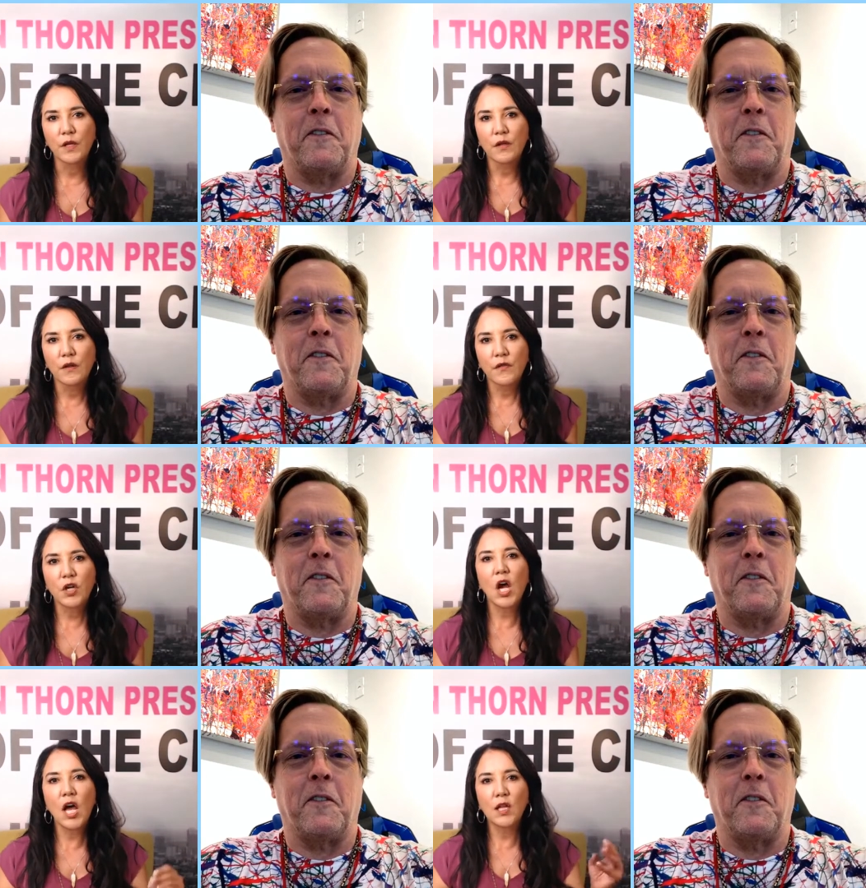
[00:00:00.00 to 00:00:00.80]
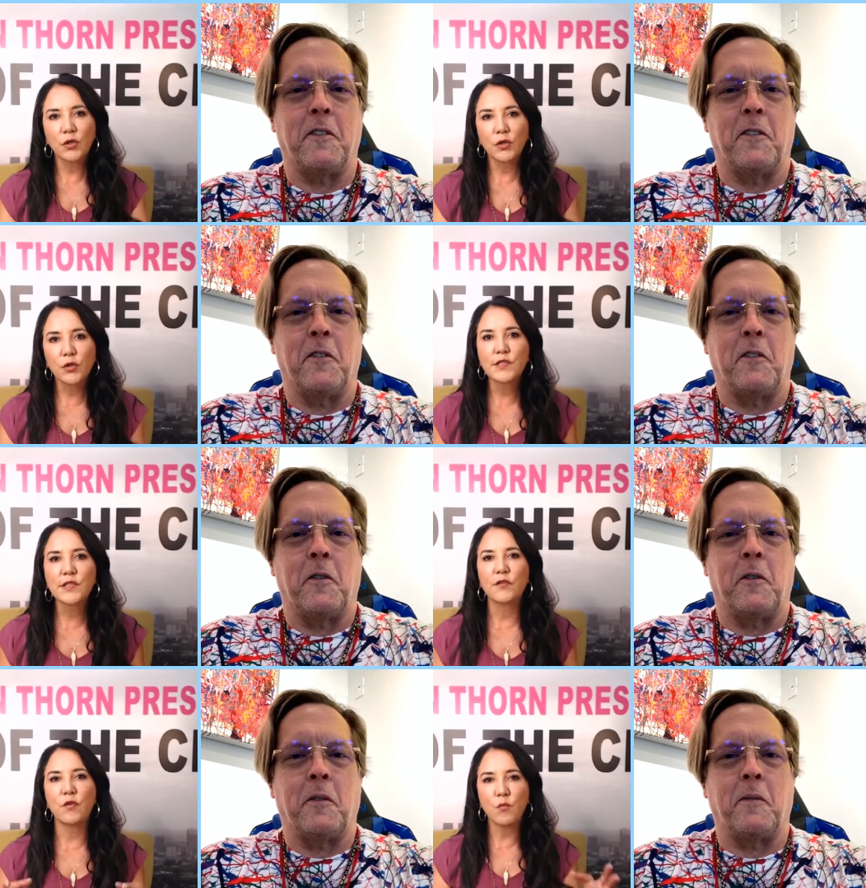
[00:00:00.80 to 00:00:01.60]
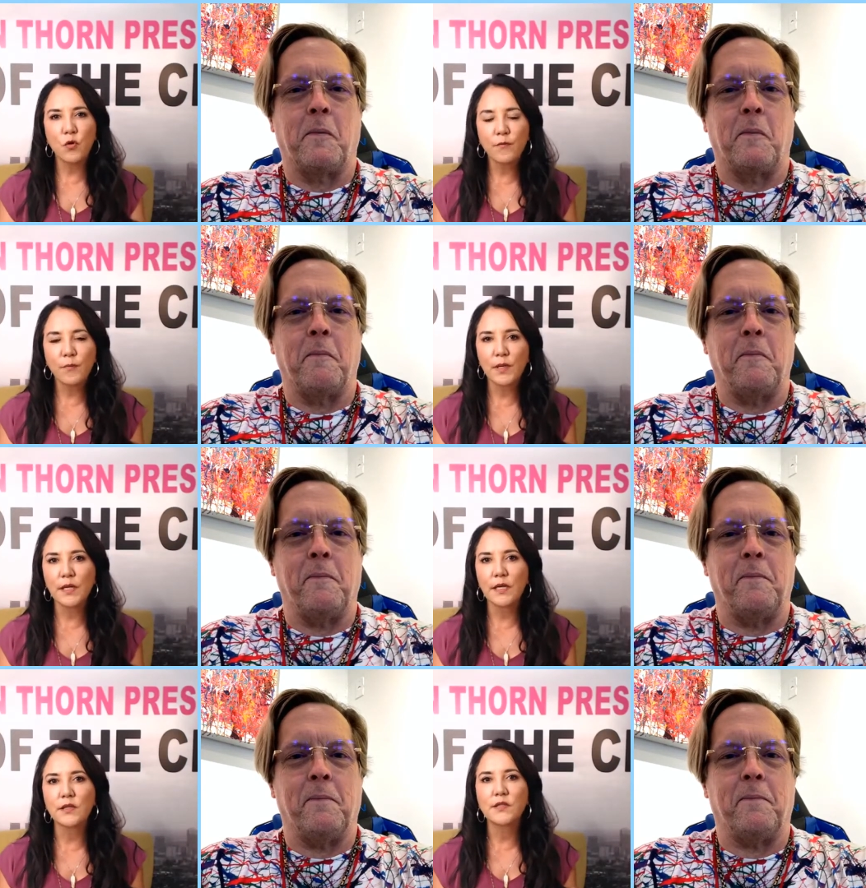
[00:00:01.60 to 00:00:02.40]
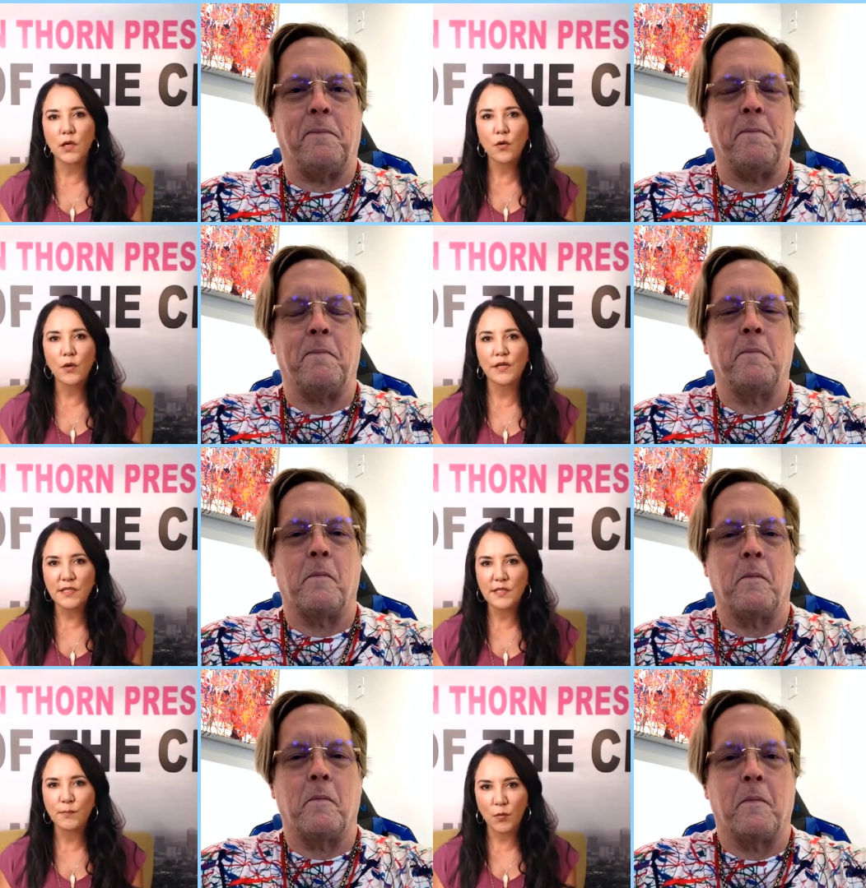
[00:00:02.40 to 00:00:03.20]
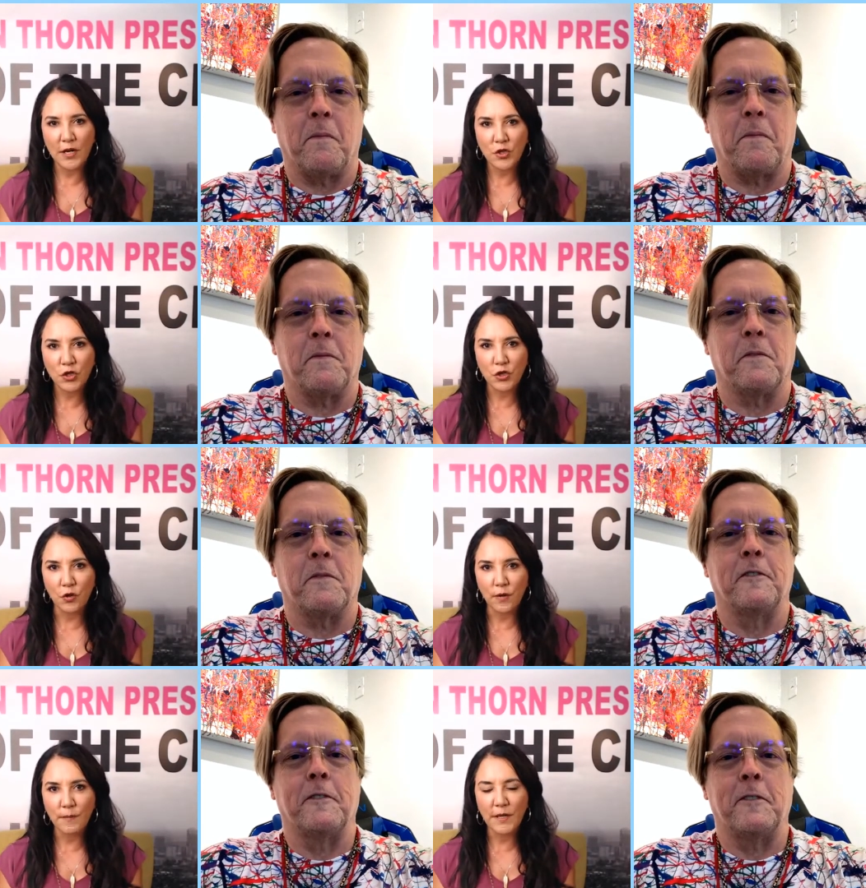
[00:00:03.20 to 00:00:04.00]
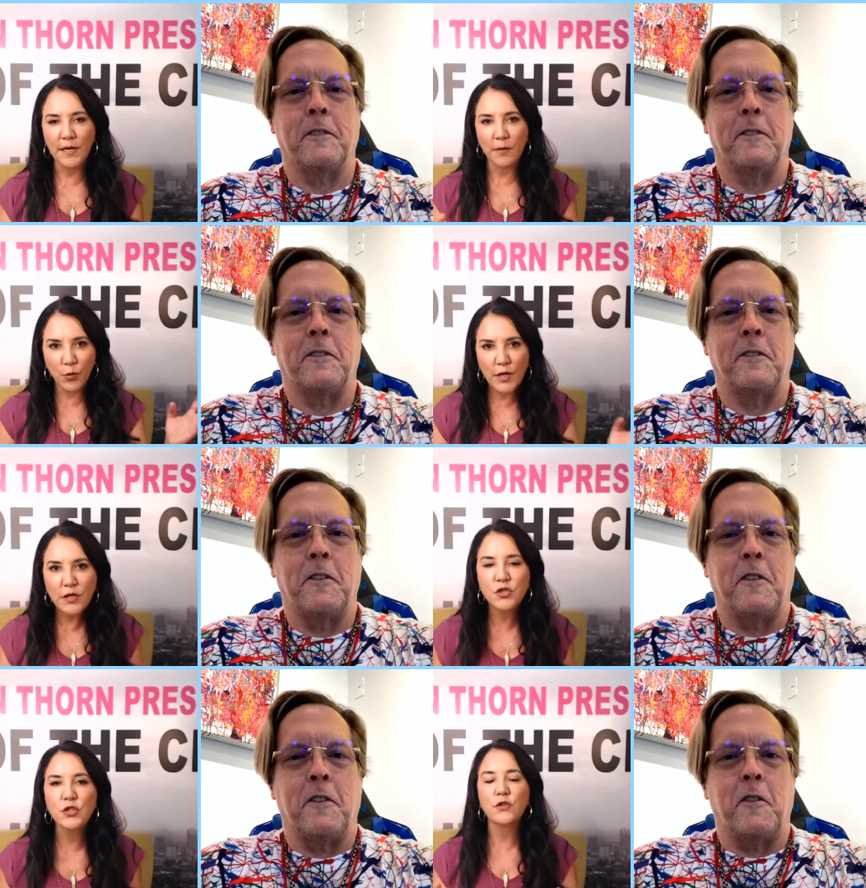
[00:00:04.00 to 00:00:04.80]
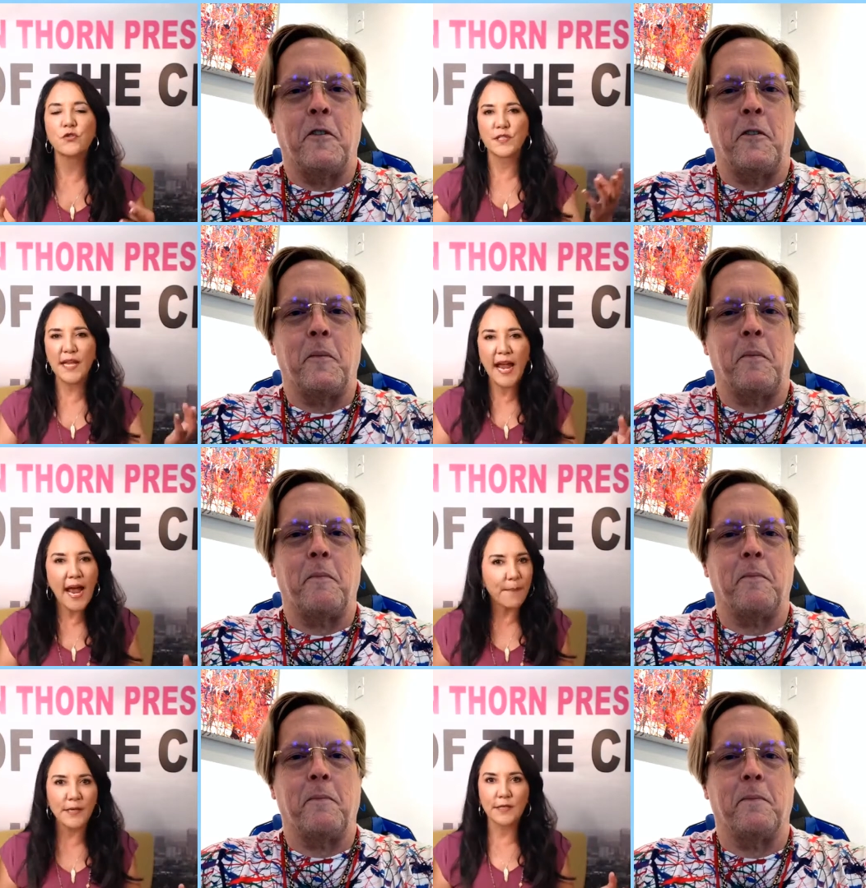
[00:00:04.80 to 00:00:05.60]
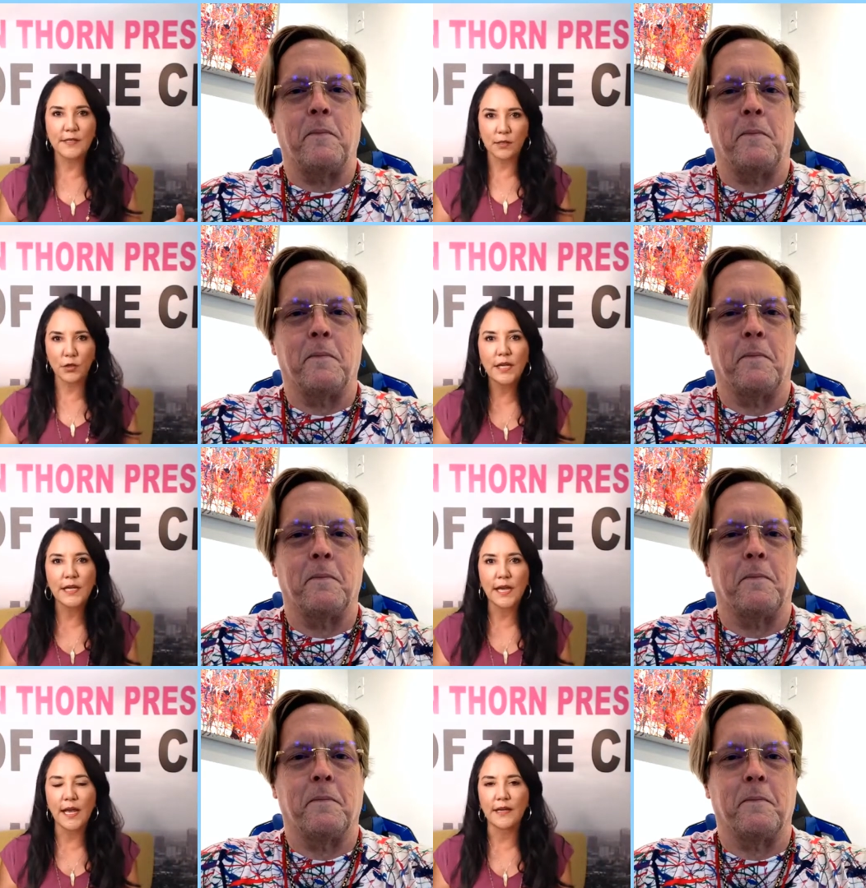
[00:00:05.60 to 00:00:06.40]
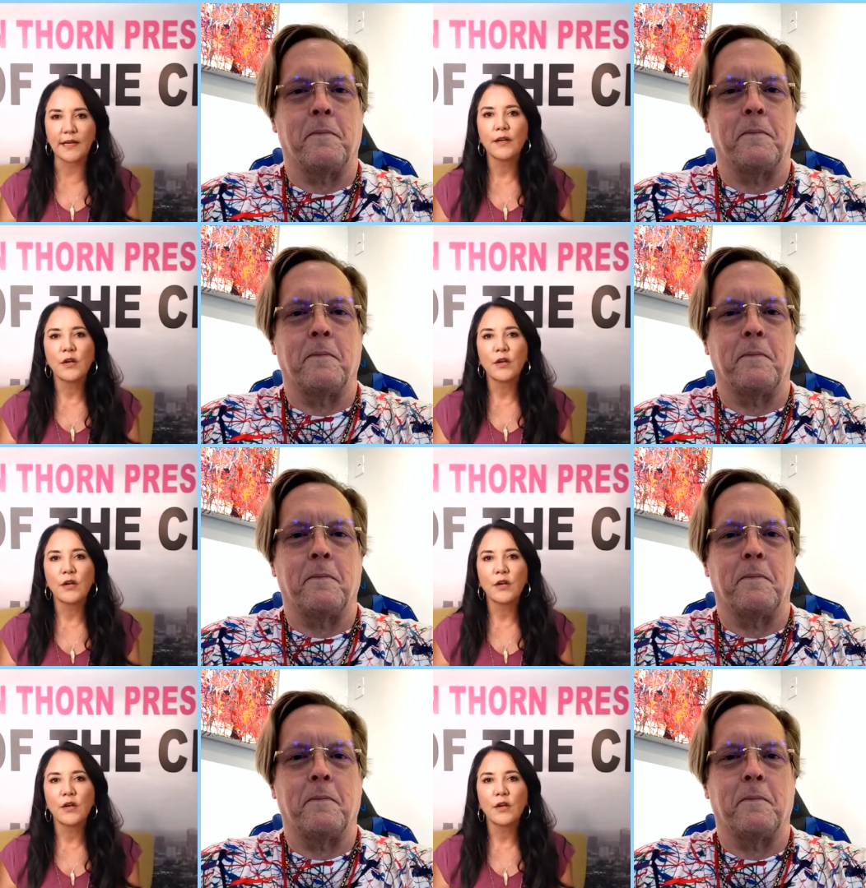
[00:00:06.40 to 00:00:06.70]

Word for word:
Speaker 1: the colors and the movement, it's so inspirational. I mean, it brings you just happiness looking at it.